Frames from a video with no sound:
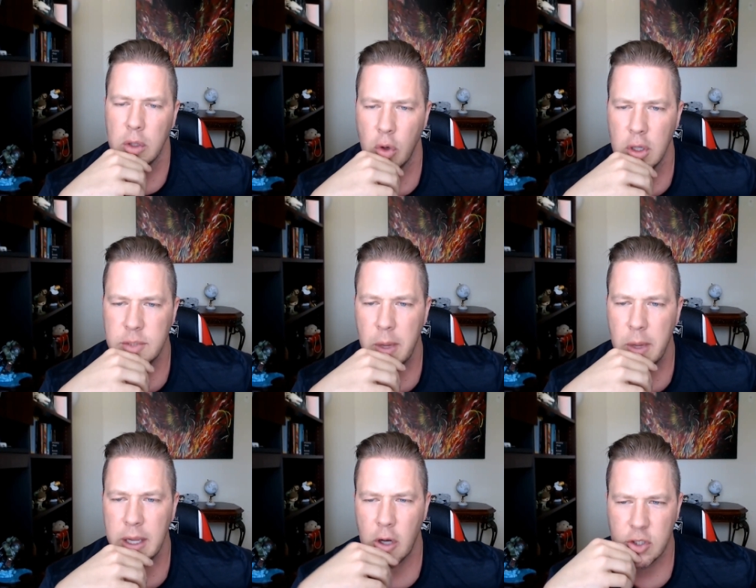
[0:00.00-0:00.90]
While
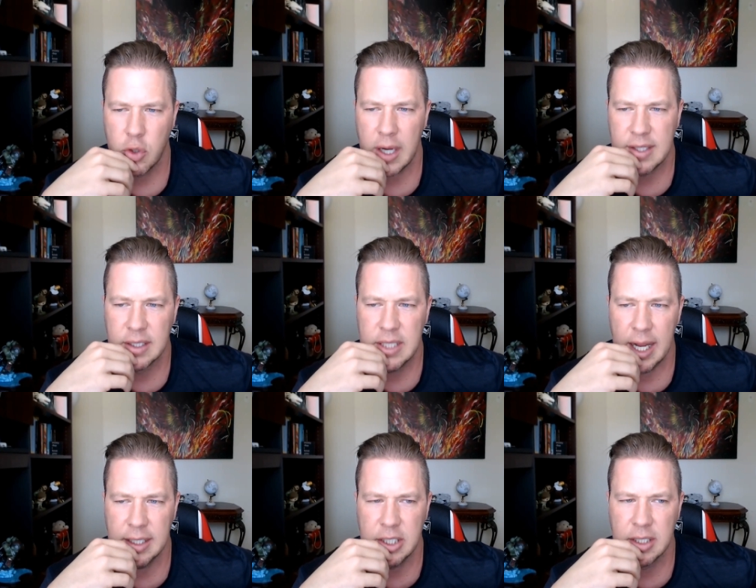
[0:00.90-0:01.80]
noise may cause stress
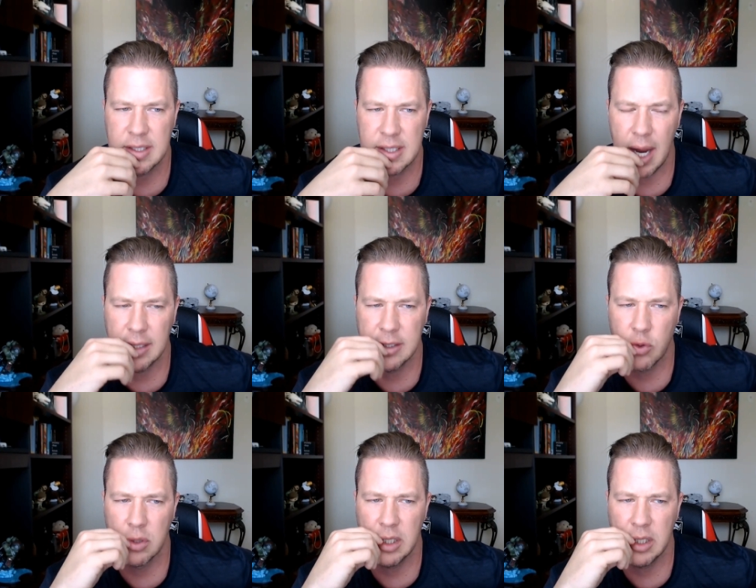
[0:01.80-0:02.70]
and tension,
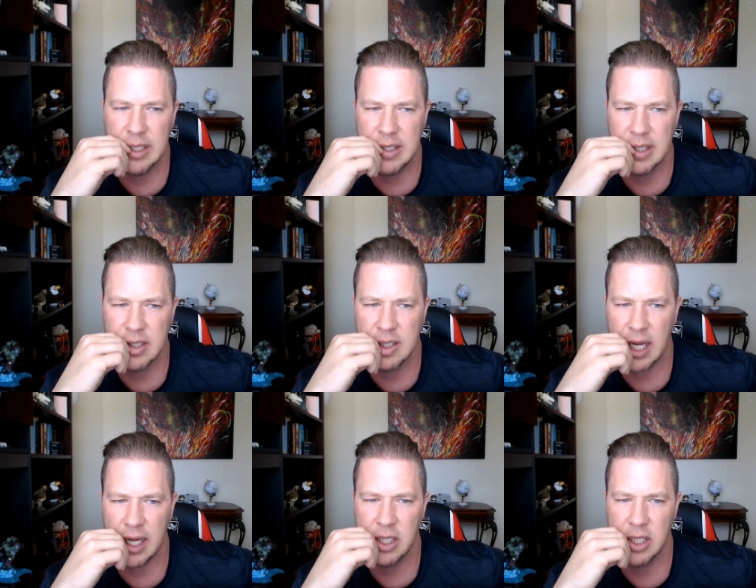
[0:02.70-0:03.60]
silence releases
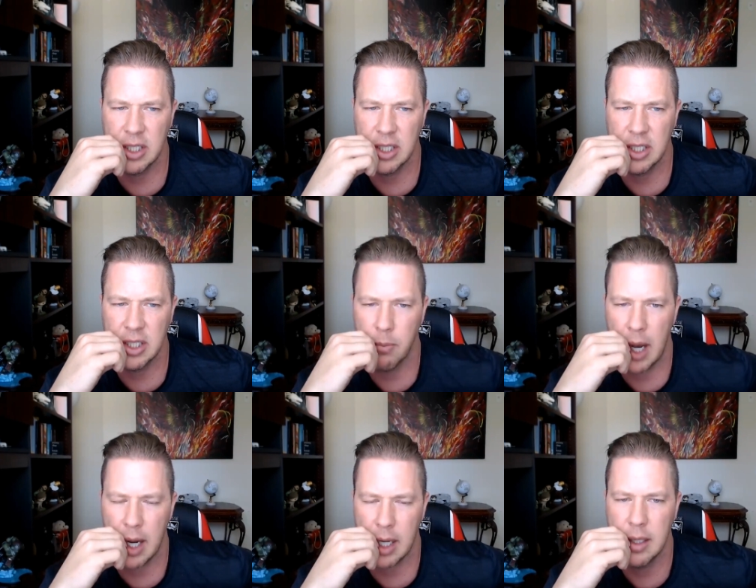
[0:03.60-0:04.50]
tension in the brain and
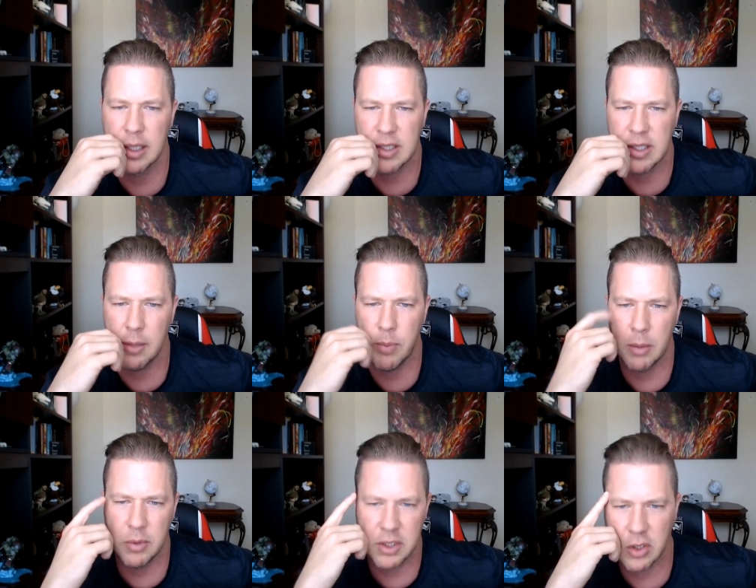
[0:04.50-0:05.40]
body. A study
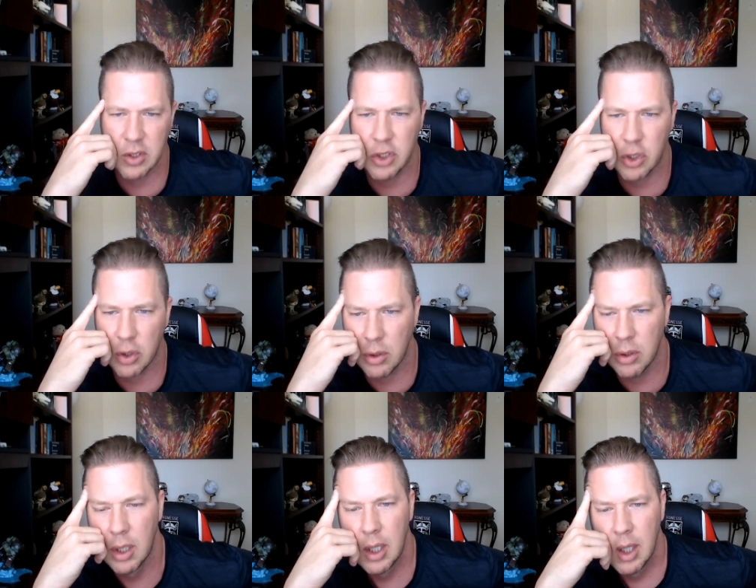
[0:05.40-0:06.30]
published in the
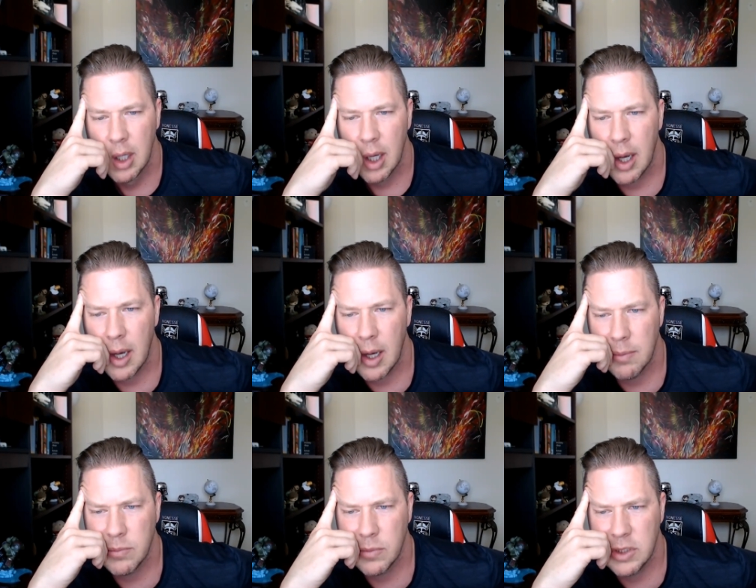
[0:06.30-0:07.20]
journal
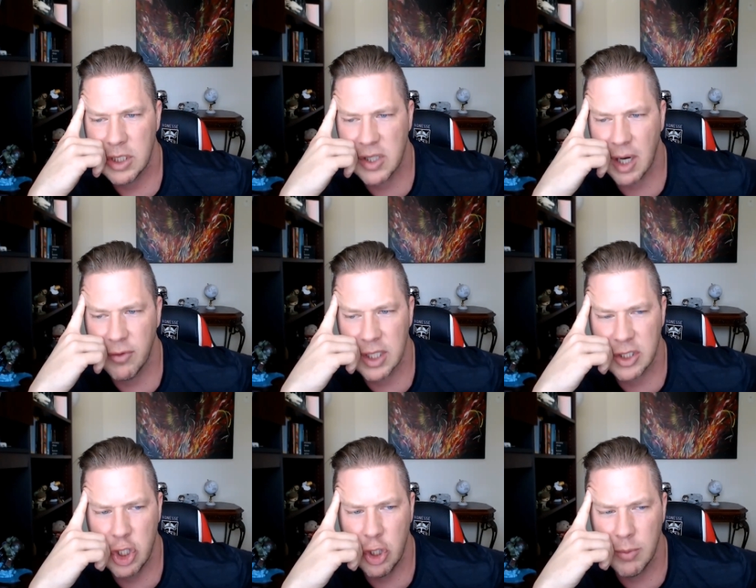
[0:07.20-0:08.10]
um, discovered
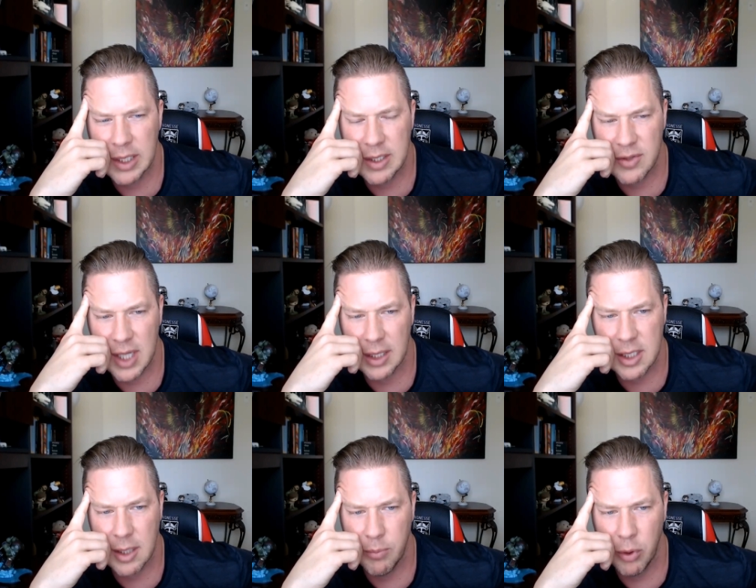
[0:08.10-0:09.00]
that two minutes of
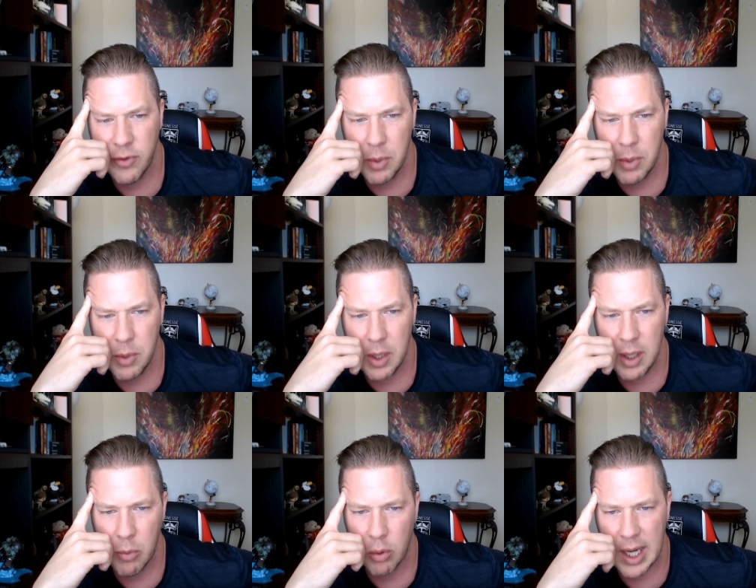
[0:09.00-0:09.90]
silence can prove to be even
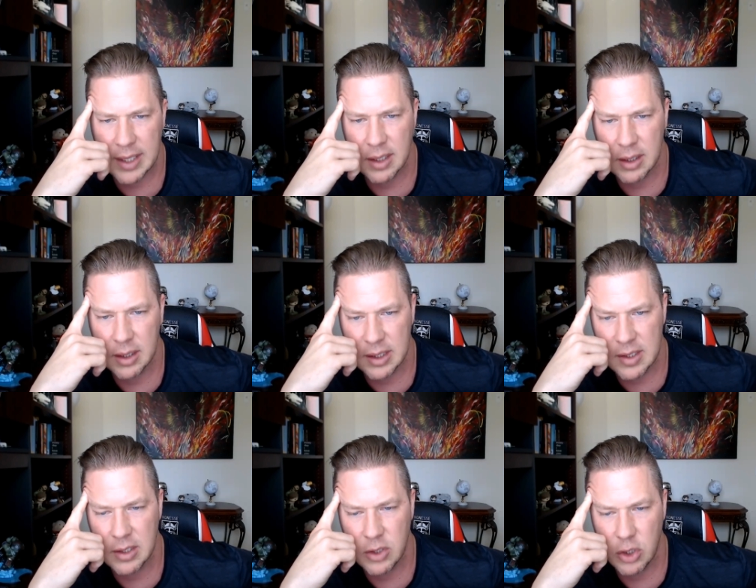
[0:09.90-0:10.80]
more relaxing than
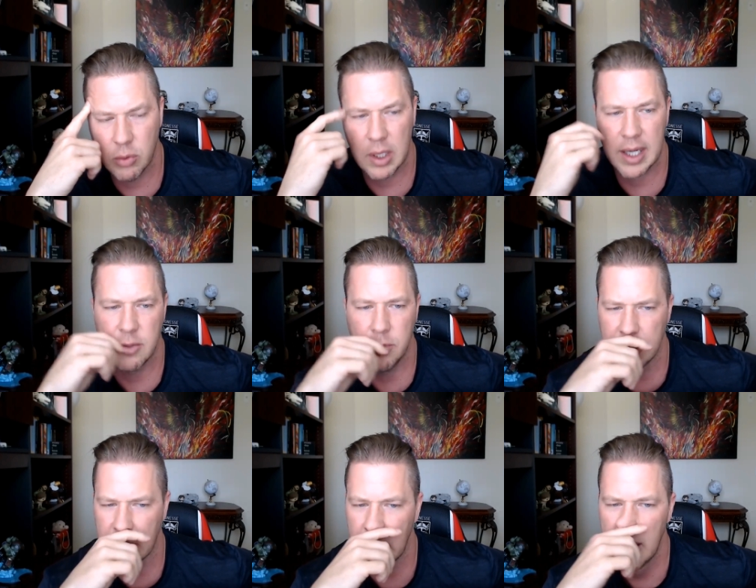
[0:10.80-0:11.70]
listening to relaxing
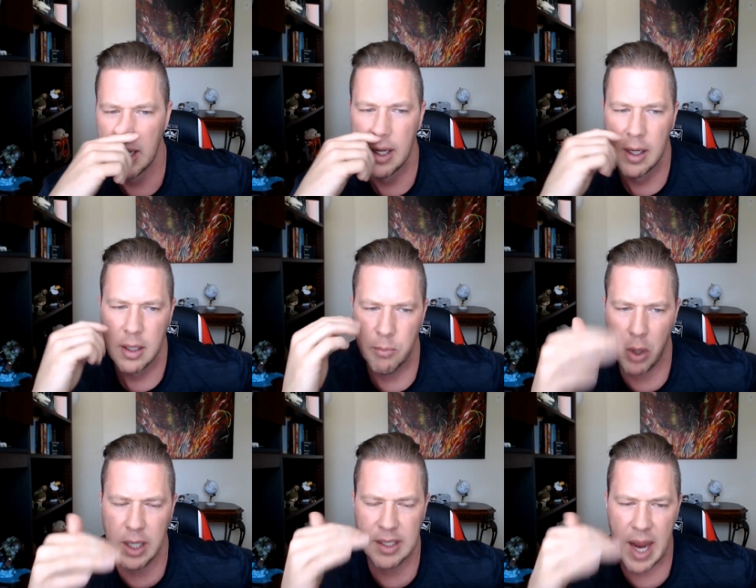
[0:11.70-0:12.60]
music. The
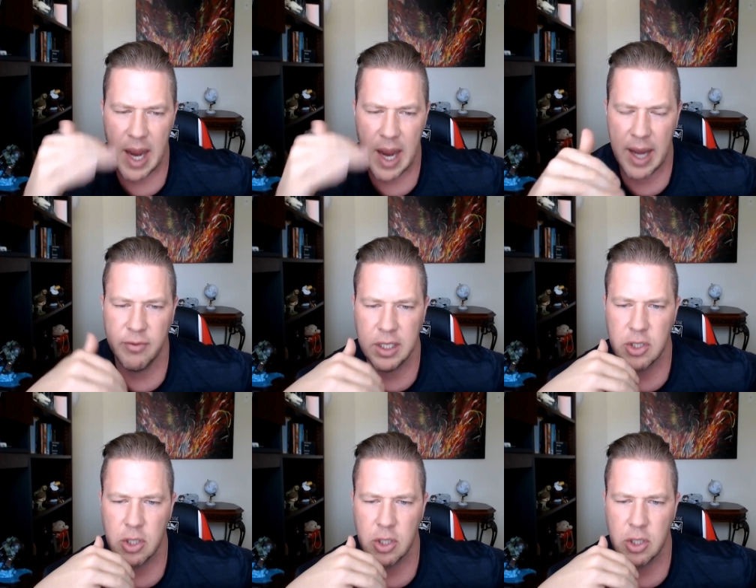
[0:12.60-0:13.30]
brain is actively